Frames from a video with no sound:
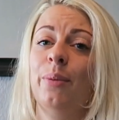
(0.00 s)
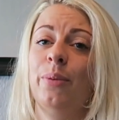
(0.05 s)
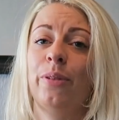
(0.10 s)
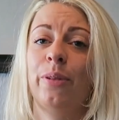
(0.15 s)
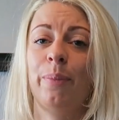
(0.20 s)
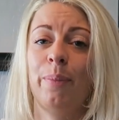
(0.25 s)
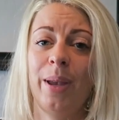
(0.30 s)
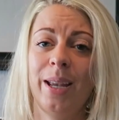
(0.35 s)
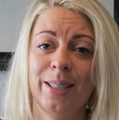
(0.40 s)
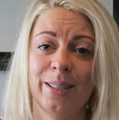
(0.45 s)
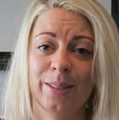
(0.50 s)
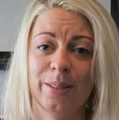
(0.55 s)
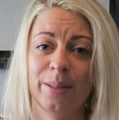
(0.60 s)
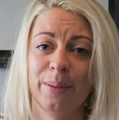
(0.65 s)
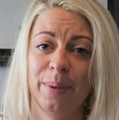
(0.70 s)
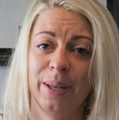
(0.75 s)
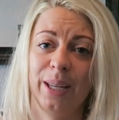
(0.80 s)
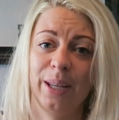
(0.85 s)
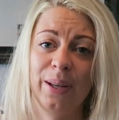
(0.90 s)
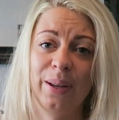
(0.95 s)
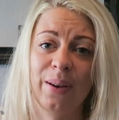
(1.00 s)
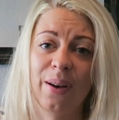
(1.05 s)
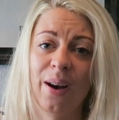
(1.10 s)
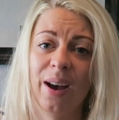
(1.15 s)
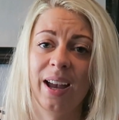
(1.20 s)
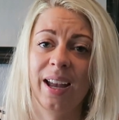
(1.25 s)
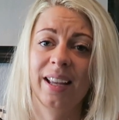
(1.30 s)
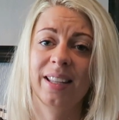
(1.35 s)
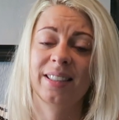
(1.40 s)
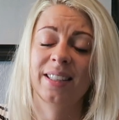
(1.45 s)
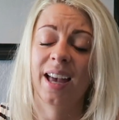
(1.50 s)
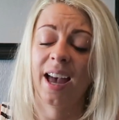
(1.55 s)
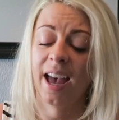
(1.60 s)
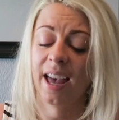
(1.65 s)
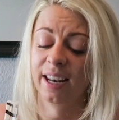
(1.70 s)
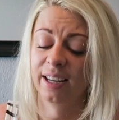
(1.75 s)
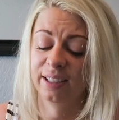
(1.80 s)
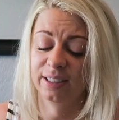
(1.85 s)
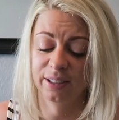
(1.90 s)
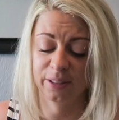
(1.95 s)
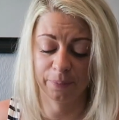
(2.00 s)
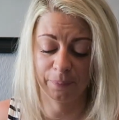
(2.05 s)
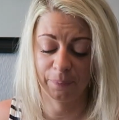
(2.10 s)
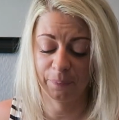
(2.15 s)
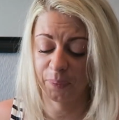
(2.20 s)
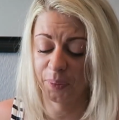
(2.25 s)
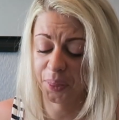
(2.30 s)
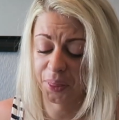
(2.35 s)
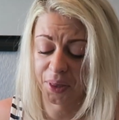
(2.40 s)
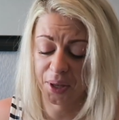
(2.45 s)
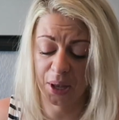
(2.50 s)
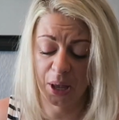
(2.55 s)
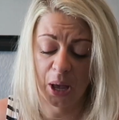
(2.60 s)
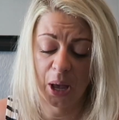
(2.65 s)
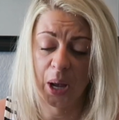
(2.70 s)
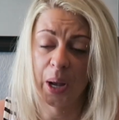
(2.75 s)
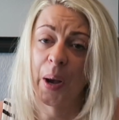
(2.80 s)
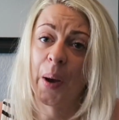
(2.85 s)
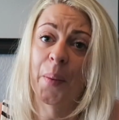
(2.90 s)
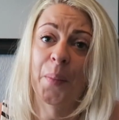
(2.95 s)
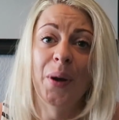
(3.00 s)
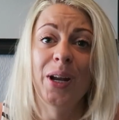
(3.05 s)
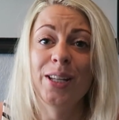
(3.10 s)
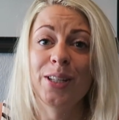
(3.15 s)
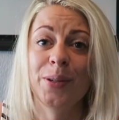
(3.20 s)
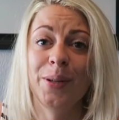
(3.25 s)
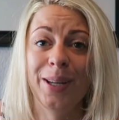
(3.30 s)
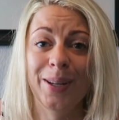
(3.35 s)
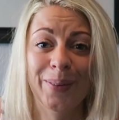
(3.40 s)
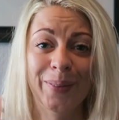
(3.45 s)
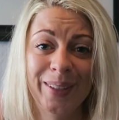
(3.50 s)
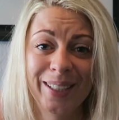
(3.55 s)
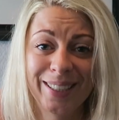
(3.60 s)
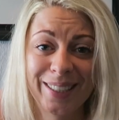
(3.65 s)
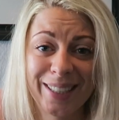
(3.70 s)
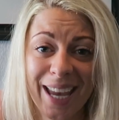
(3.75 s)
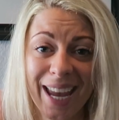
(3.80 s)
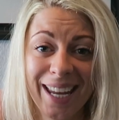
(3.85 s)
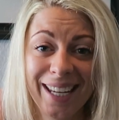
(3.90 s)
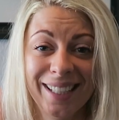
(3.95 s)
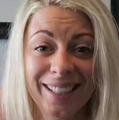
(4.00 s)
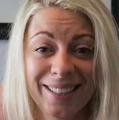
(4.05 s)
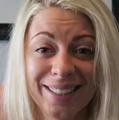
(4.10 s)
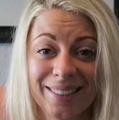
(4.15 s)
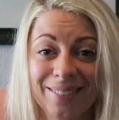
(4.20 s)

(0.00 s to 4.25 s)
It was amazing to meet you guys and I can't wait to eat all these cakes.